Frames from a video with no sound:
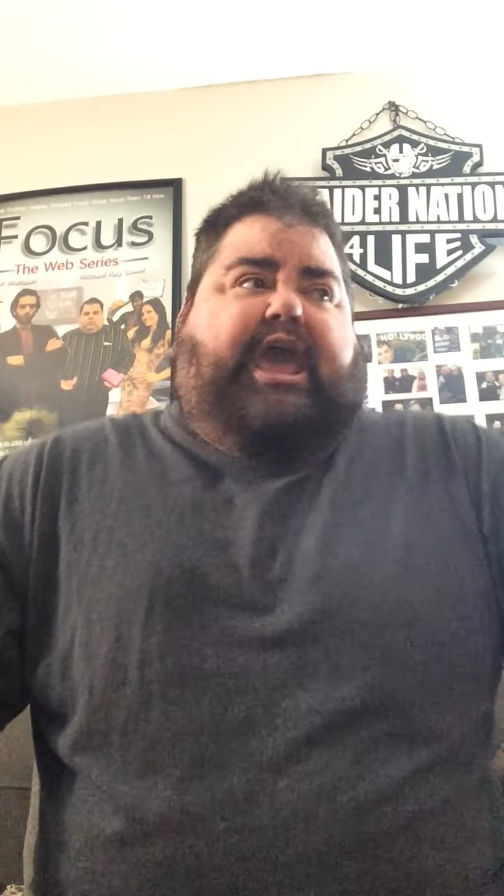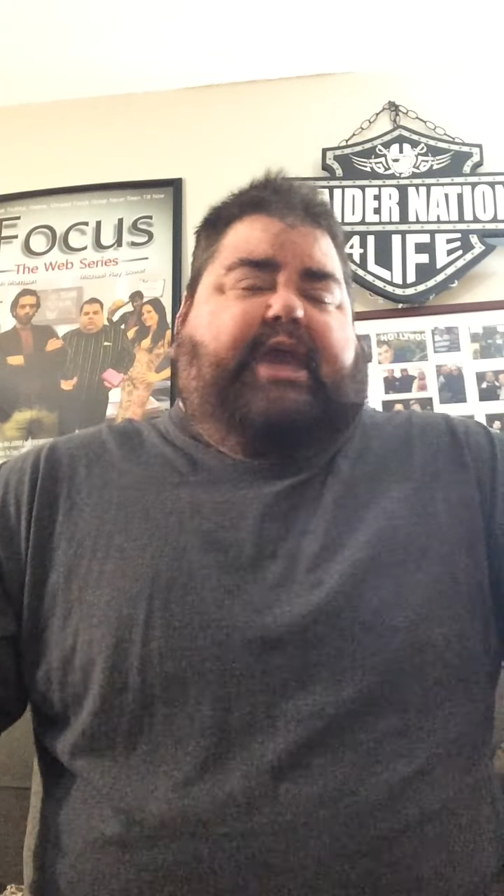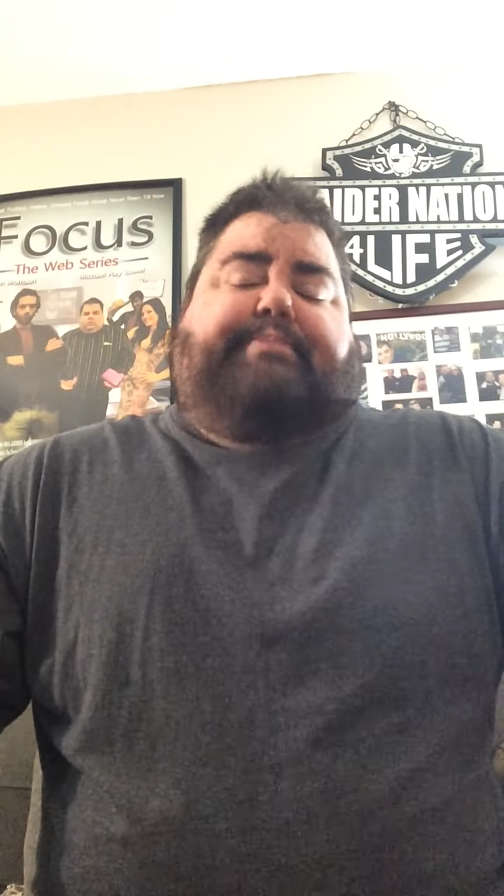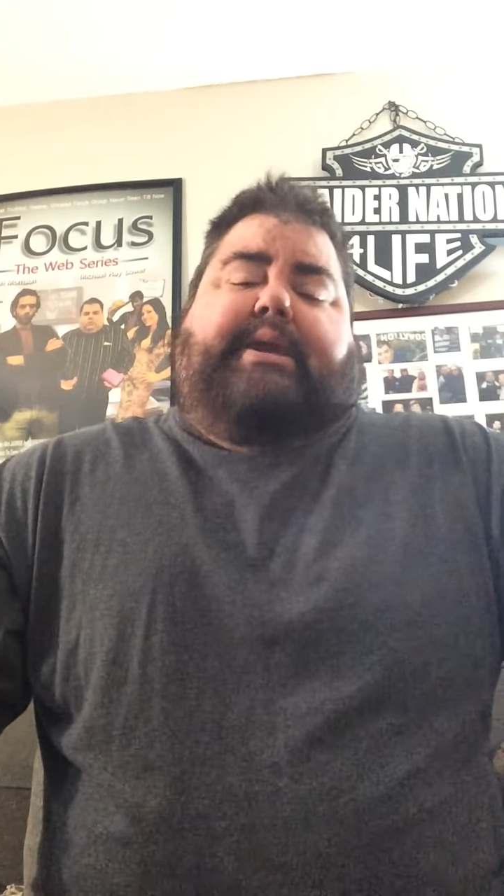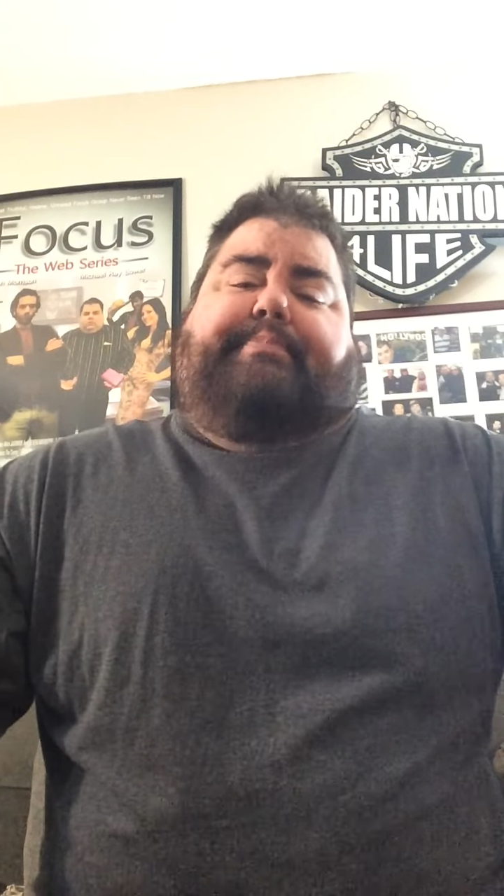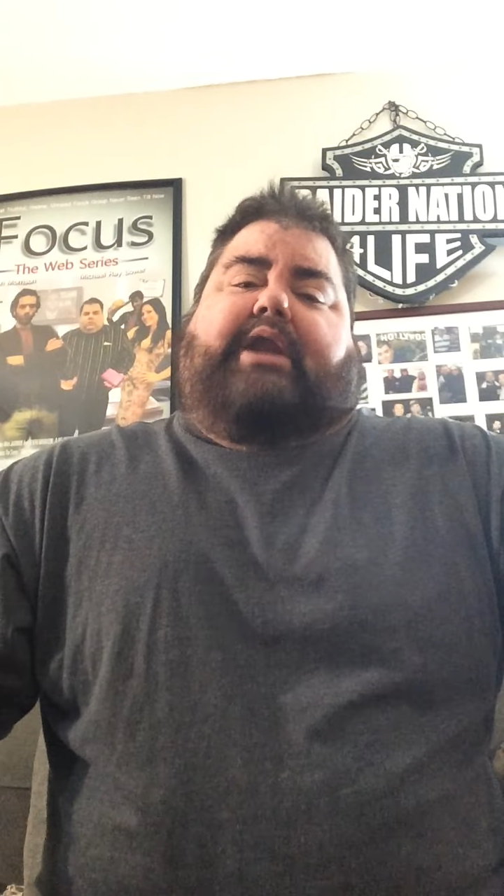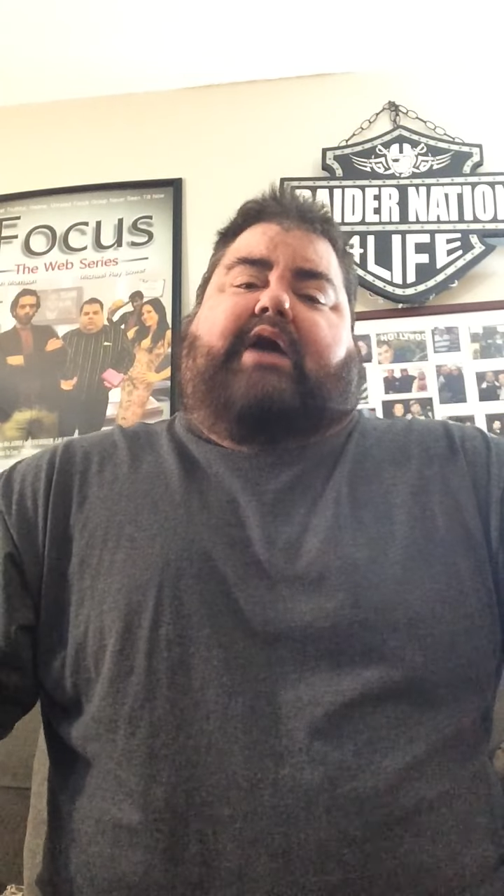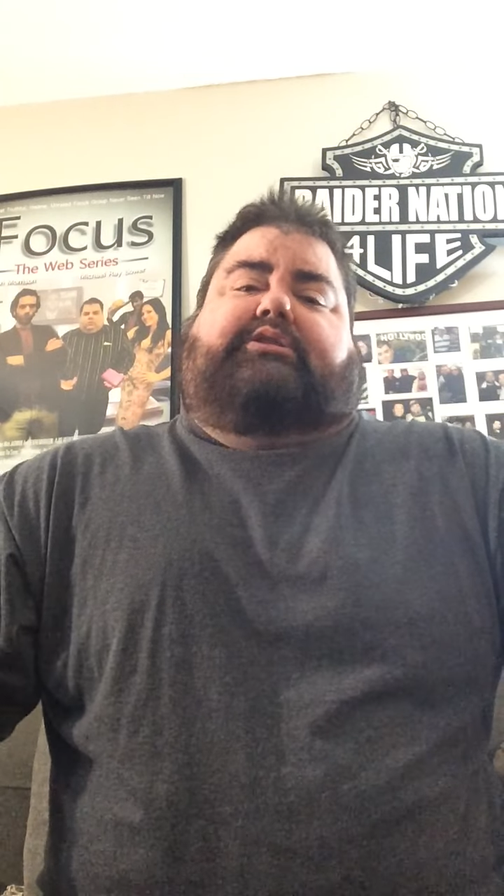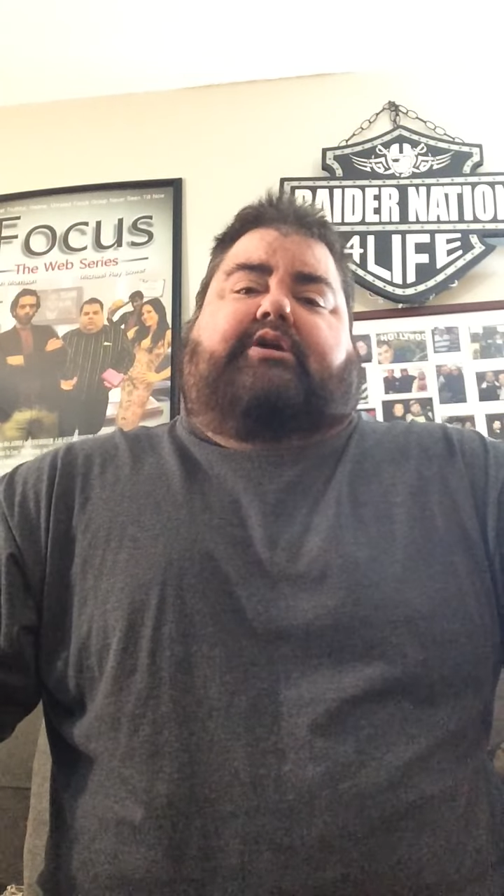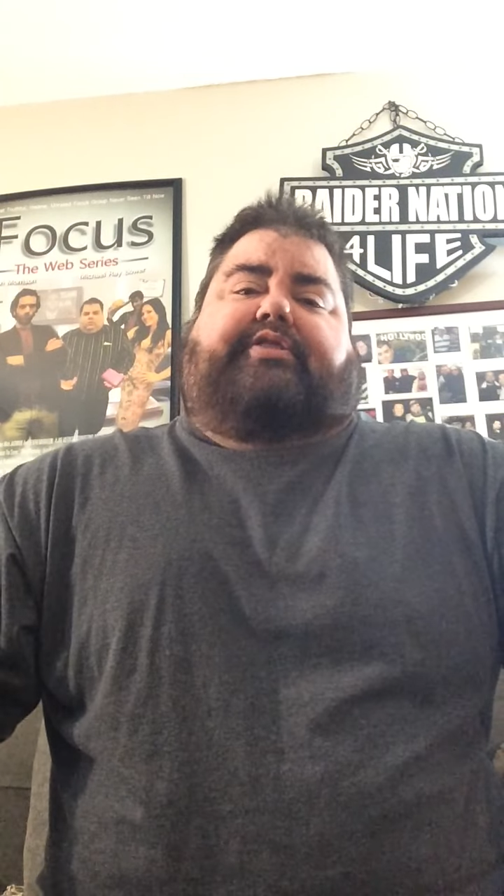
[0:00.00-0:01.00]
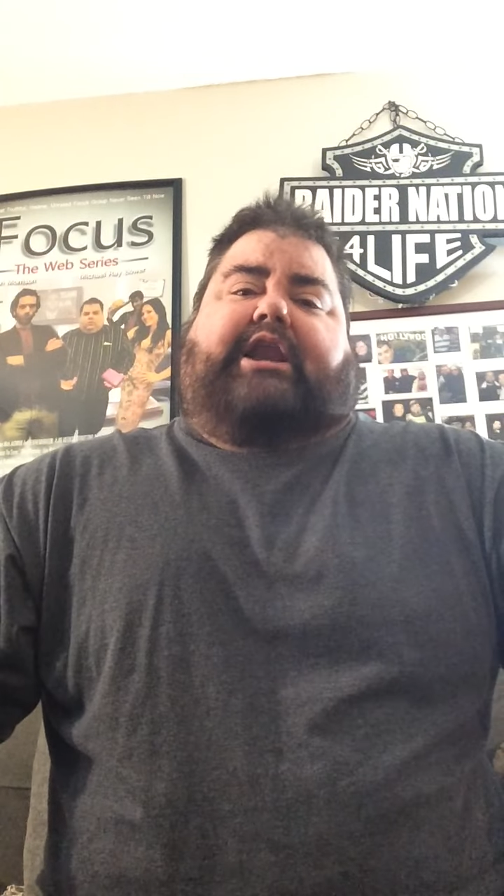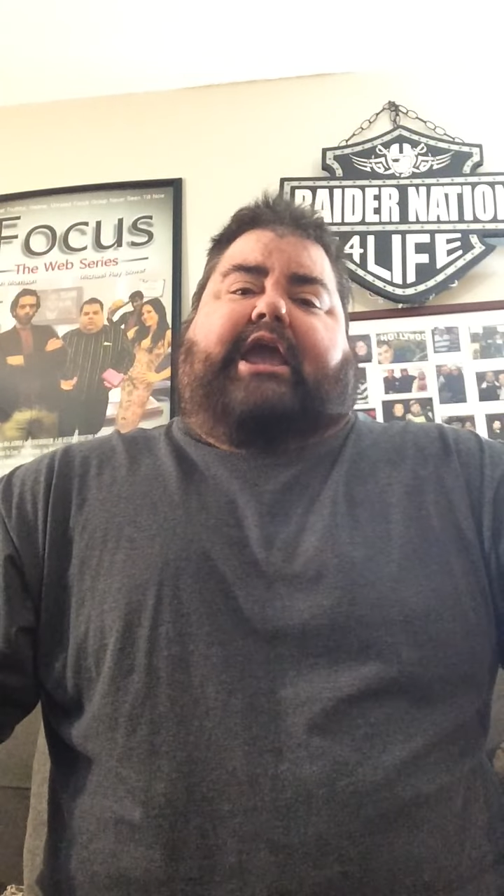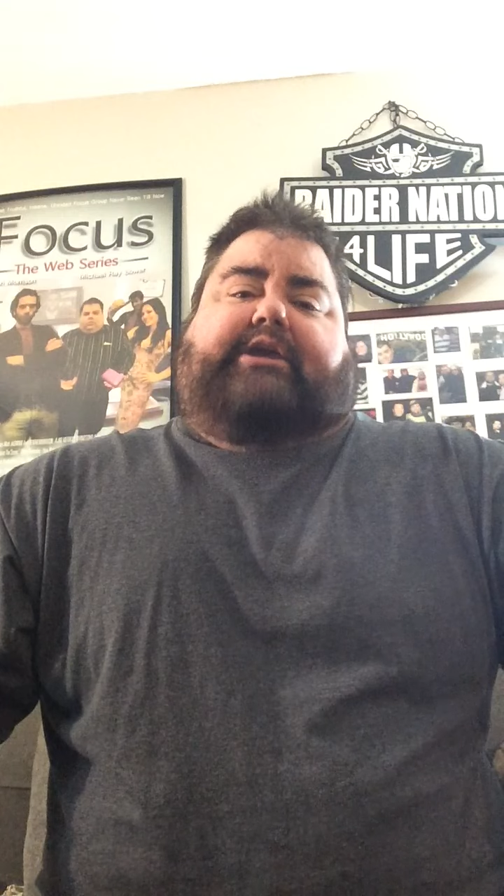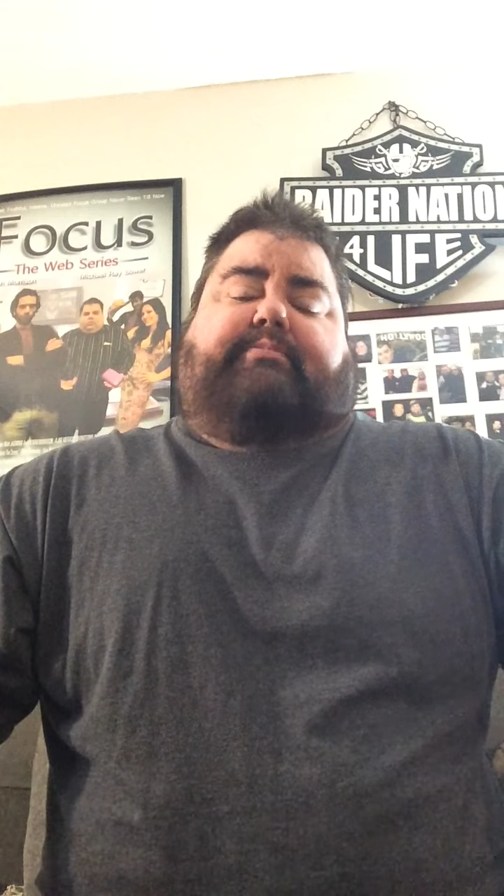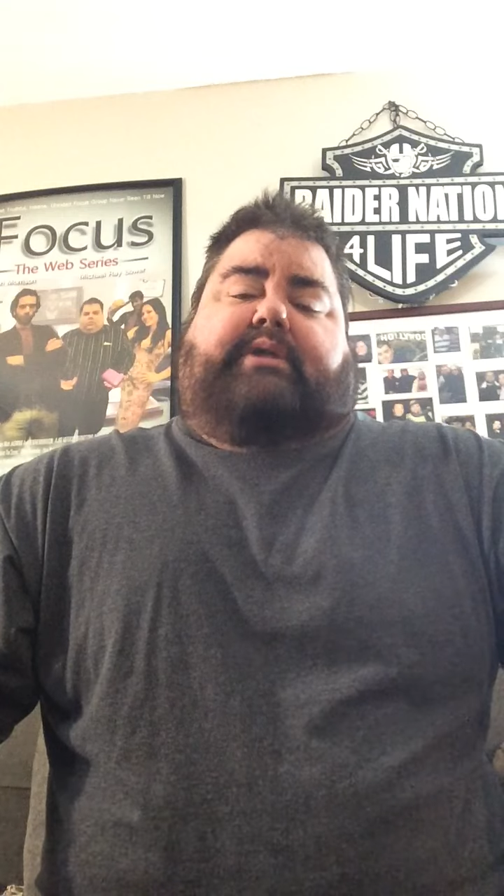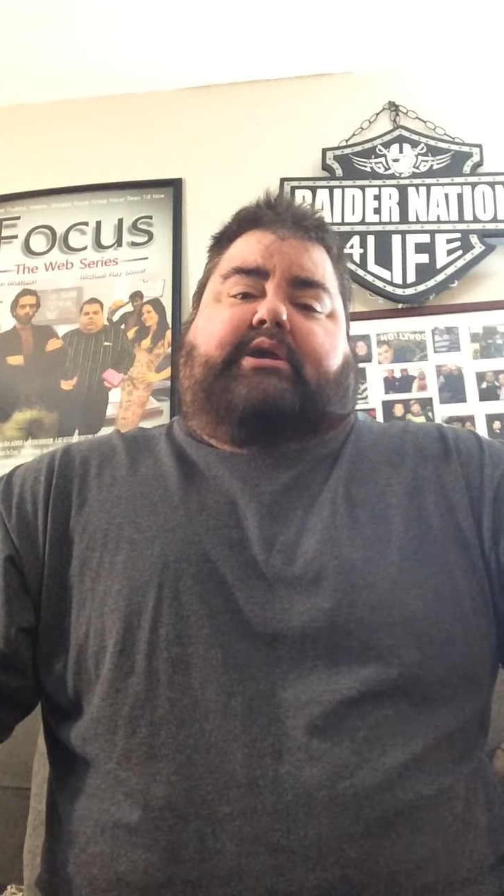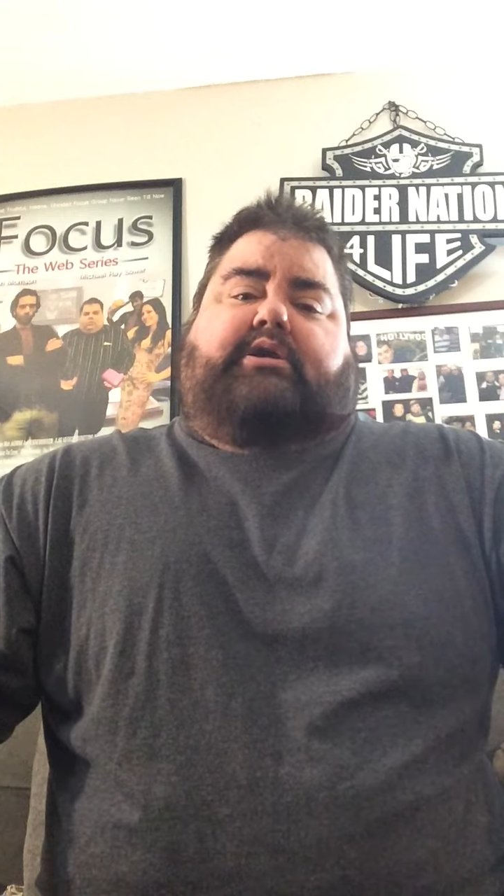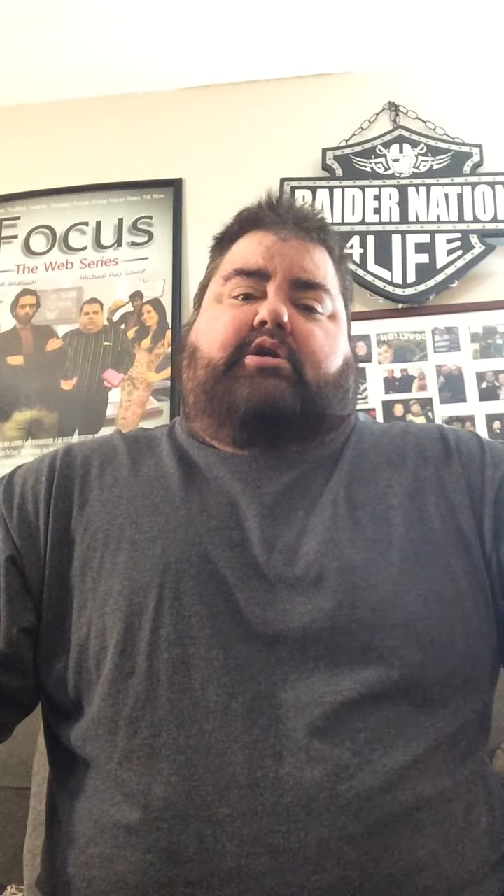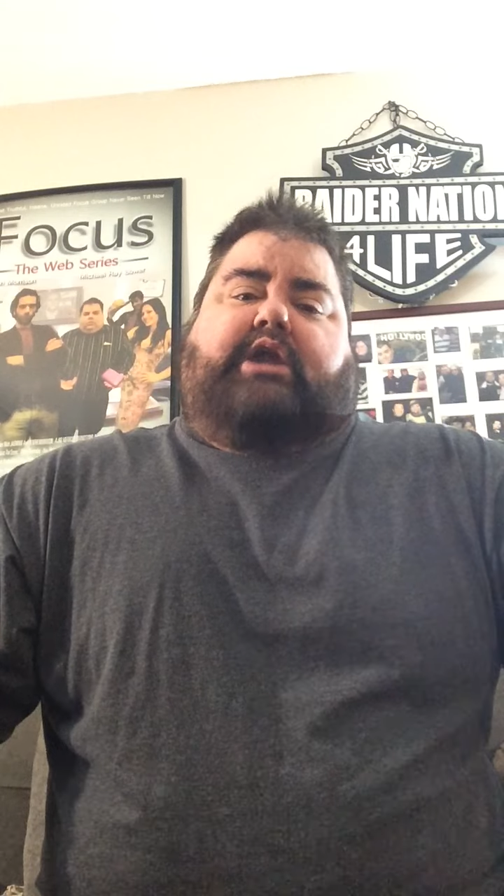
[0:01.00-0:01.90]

8 people out there that like me